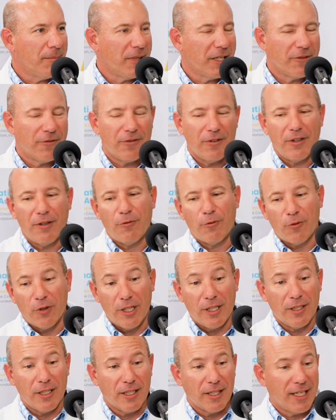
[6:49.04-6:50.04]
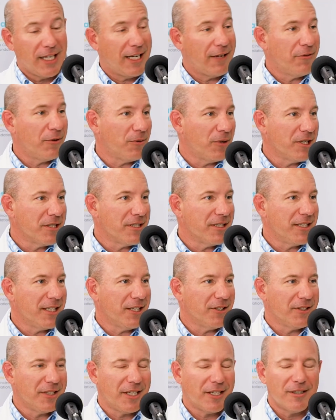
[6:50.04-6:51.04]
My friend Kevin runs it
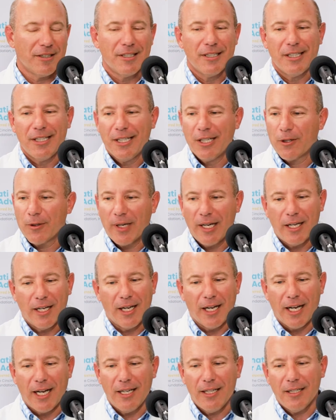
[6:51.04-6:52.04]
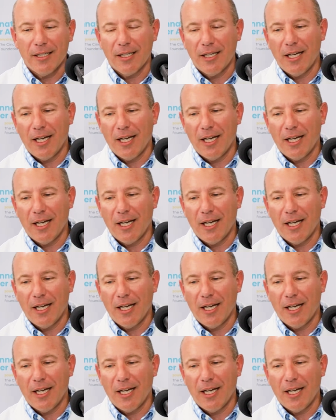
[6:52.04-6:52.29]
down there. Great guy.